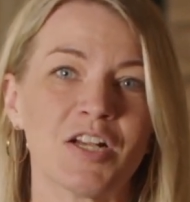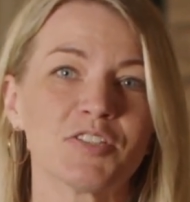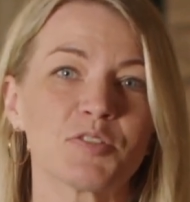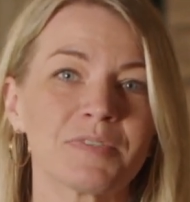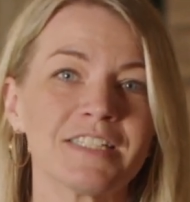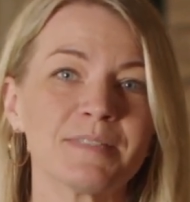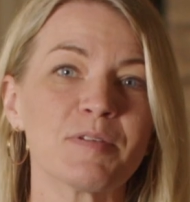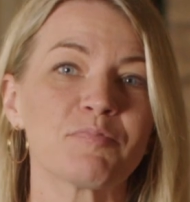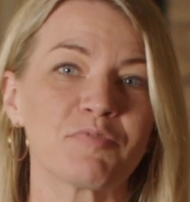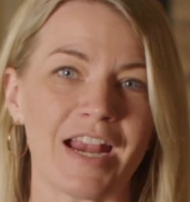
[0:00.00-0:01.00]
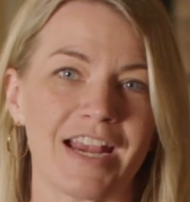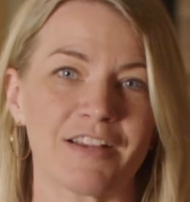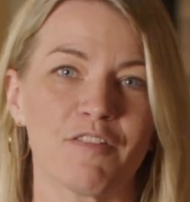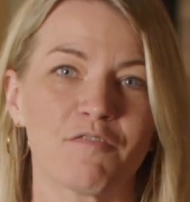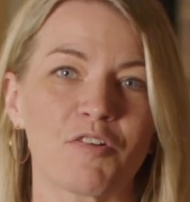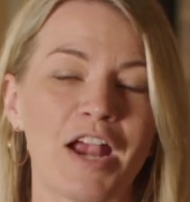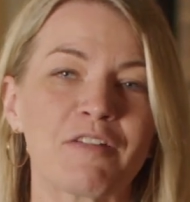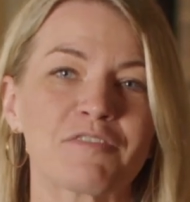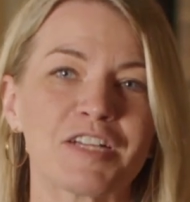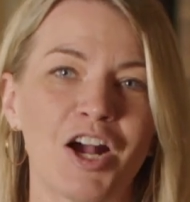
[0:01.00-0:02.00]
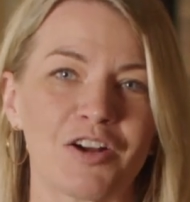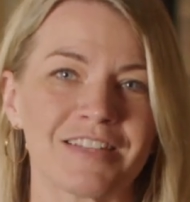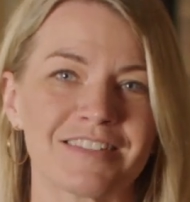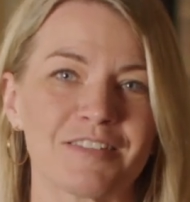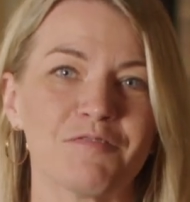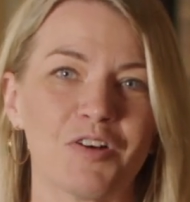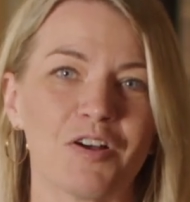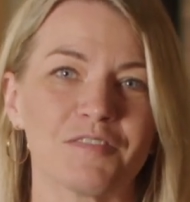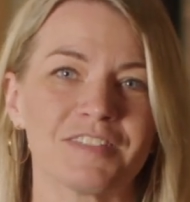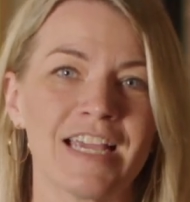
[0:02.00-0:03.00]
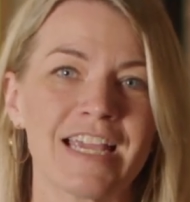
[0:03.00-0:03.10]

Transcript: So please be praying for every heart that's involved